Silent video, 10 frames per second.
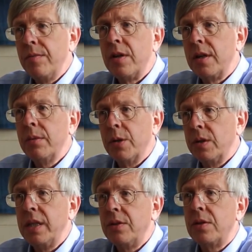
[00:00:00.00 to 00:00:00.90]
variable
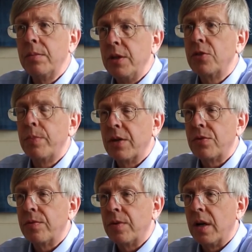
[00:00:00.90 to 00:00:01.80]
needs to be
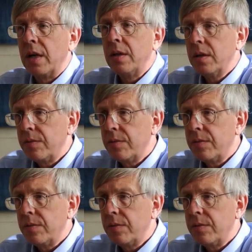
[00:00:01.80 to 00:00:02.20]
specified.